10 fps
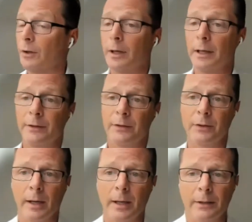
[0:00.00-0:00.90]
it's
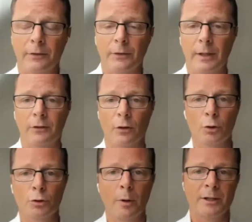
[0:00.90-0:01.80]
a
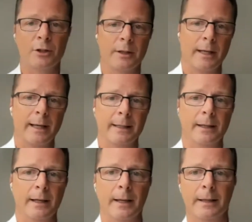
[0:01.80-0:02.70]
good question, and
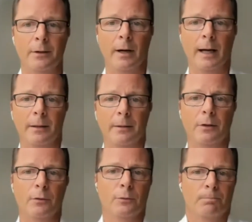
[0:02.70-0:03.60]

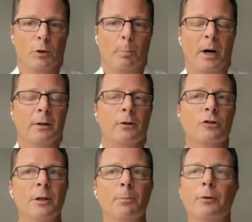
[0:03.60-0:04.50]
the
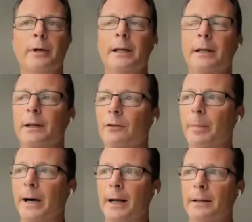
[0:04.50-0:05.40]
partnership really is
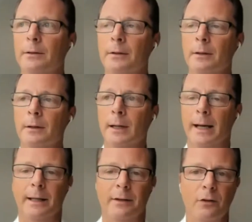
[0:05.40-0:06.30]
about,
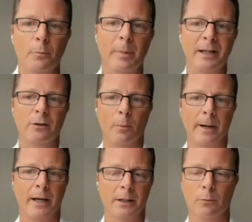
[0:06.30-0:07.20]
I guess, is about
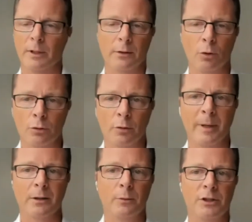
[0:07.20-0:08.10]
combining what I talked
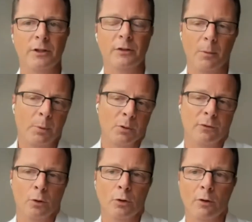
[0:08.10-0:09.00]
about, which is our
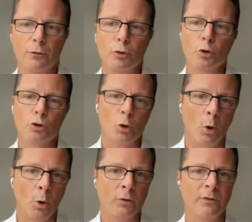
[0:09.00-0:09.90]
portfolio of neutral
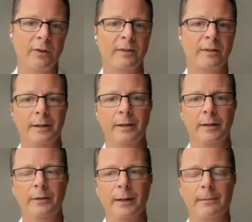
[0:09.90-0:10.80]
host
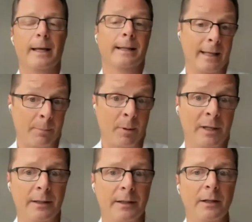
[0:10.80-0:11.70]
facilities and
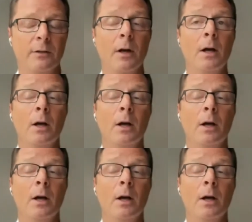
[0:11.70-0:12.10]
capabilities,